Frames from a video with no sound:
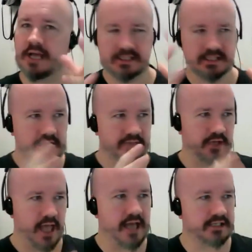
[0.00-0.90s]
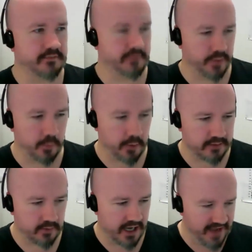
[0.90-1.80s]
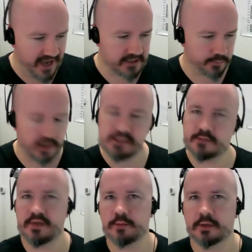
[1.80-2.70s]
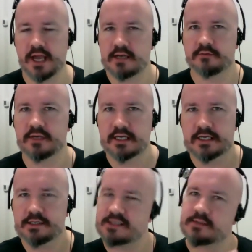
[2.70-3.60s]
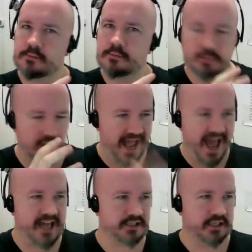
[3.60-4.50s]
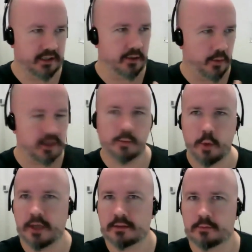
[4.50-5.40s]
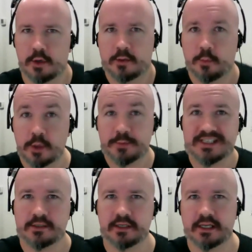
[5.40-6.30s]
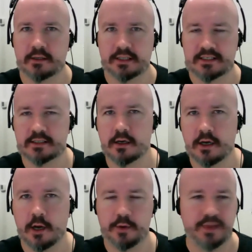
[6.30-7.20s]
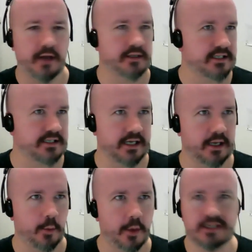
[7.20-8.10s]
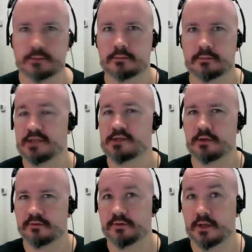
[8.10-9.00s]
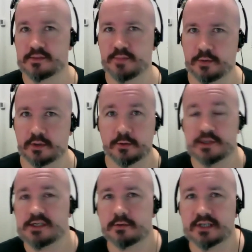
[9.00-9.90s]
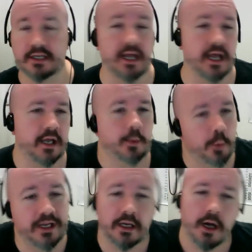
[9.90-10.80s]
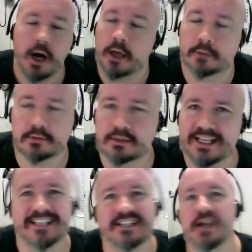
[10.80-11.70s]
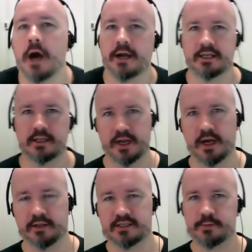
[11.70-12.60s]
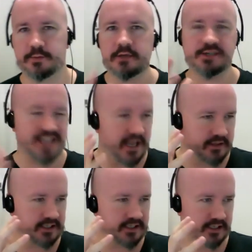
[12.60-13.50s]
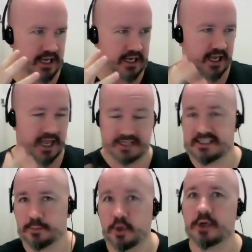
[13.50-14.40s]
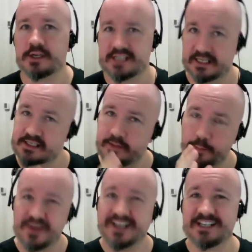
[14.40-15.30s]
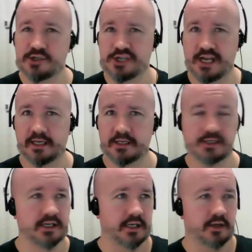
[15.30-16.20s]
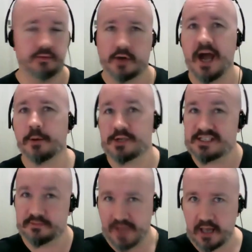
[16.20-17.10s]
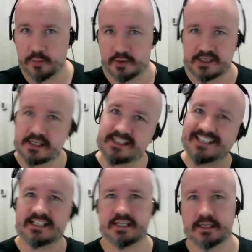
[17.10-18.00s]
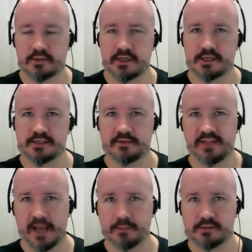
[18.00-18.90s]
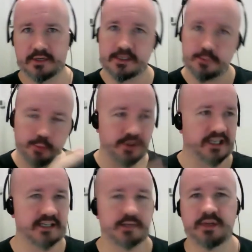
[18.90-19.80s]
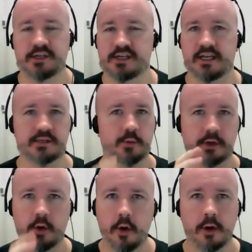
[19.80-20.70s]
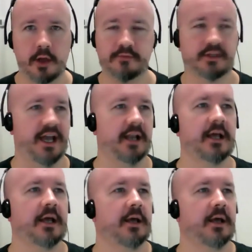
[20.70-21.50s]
as kind of the last thing for me, I've had a bunch of people kind of just asking, what are we doing here at lynda.com about this? And I want to make sure that for those people who are tuned in, we are entirely behind this. We understand this is, as Tim Cook said, it's the biggest change for iOS developers since the introduction of the App Store. It really is a big change. We're all over that.